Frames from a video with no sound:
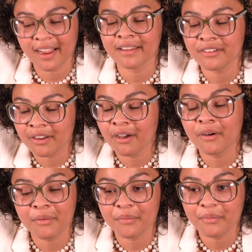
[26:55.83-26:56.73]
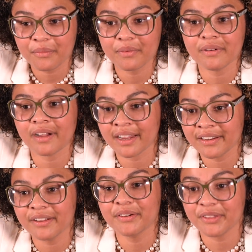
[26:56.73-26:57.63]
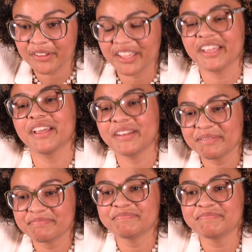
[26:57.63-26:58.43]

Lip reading: I know you can.